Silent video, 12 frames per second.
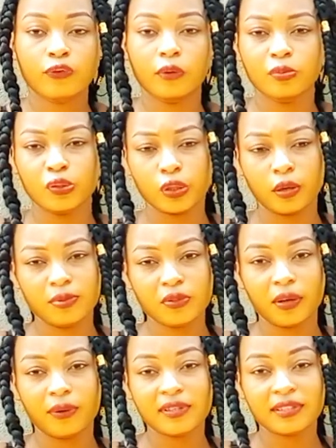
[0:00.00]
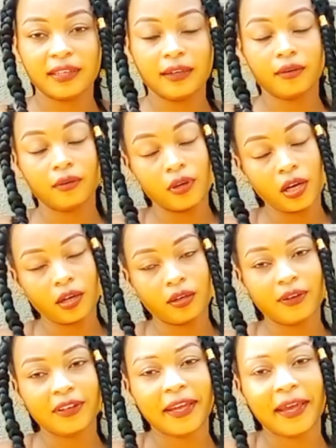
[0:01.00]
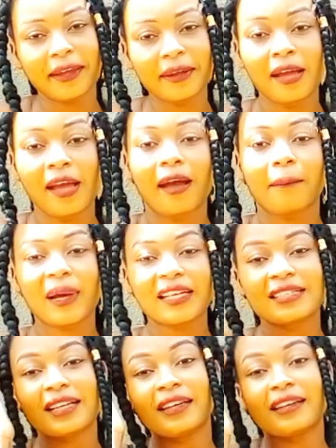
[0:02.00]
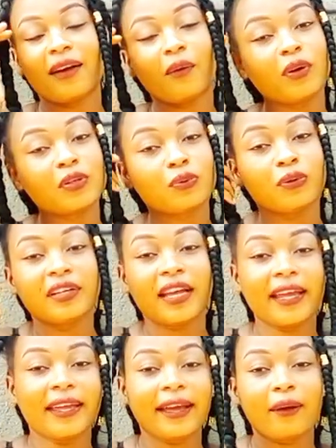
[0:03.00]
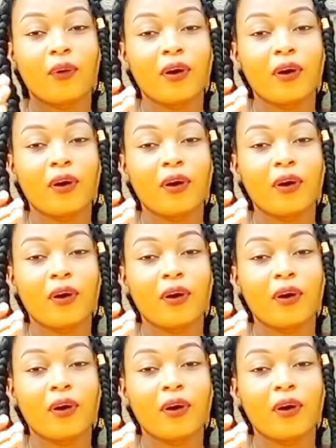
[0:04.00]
from job. So I was like, okay, but Sunny, what could I